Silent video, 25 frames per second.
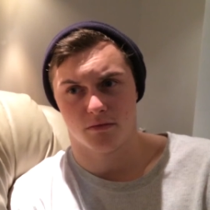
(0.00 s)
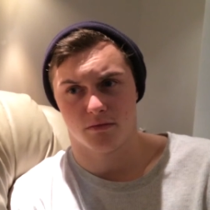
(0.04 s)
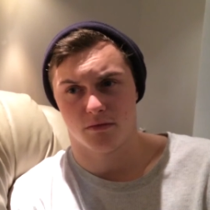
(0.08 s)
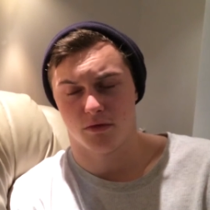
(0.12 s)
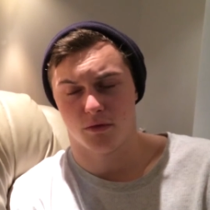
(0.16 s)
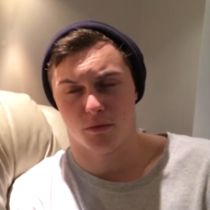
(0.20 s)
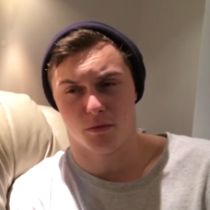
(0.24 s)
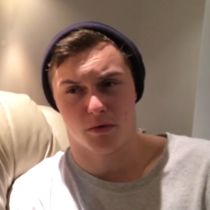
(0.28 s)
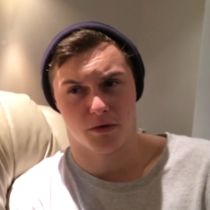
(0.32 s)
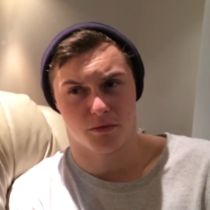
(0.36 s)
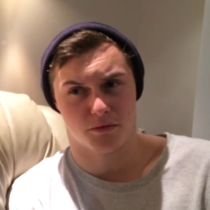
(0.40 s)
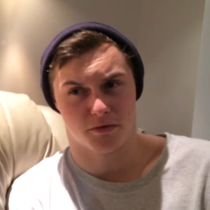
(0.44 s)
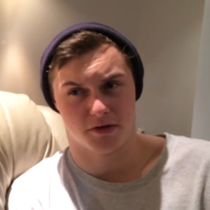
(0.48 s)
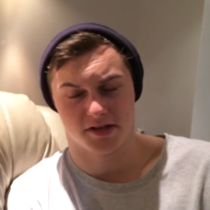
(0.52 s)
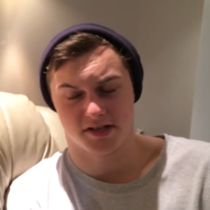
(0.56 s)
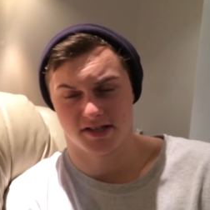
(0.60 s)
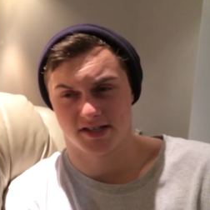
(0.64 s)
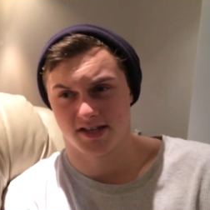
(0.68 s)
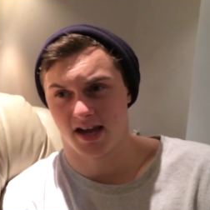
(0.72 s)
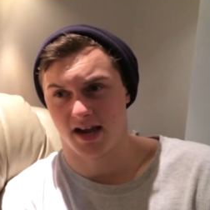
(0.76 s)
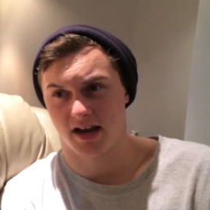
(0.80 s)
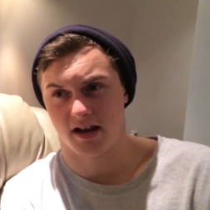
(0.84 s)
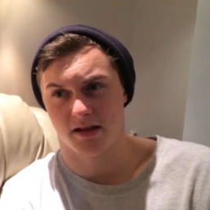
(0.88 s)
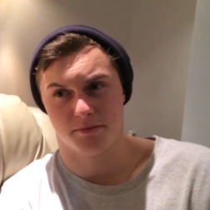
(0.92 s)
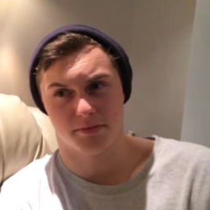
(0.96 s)
The one where he's
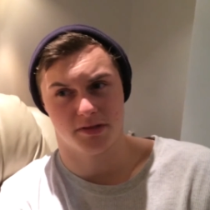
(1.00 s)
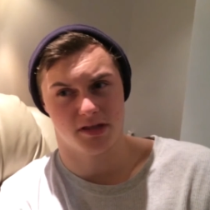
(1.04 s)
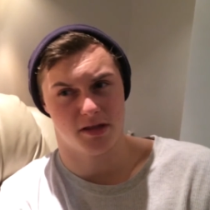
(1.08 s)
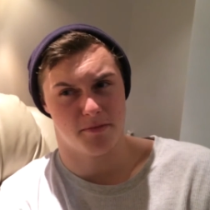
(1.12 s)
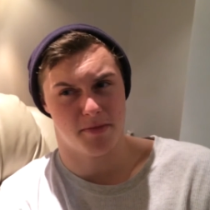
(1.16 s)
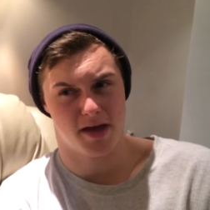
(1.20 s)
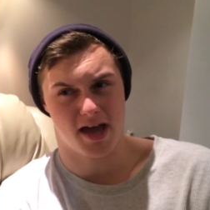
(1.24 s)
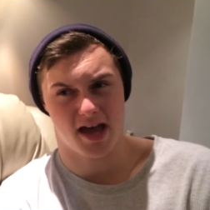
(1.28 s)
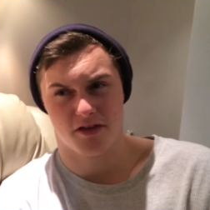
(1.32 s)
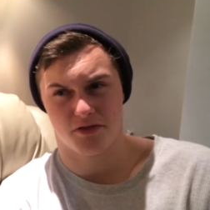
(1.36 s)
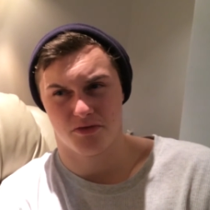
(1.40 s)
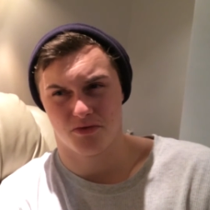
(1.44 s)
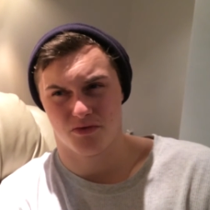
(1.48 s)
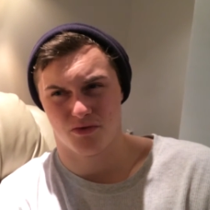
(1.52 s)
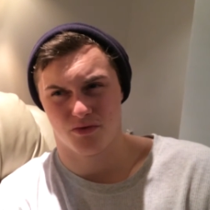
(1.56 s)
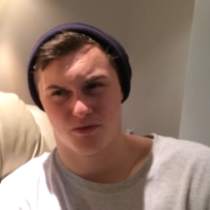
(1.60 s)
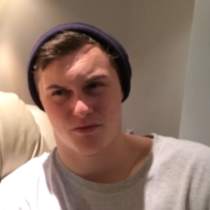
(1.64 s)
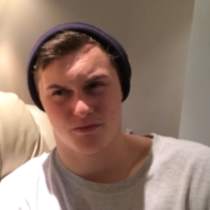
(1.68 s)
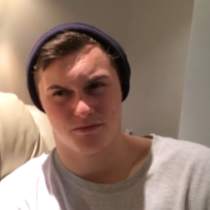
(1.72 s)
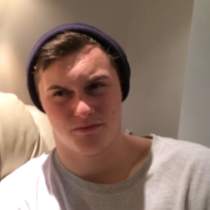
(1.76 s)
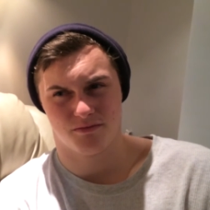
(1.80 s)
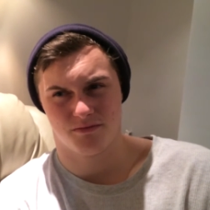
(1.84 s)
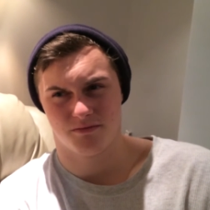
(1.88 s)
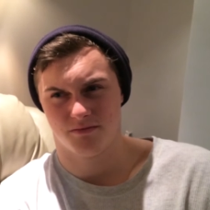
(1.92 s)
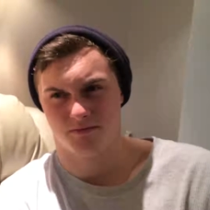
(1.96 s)
tied up in the
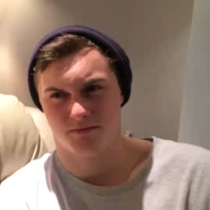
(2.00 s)
bathroom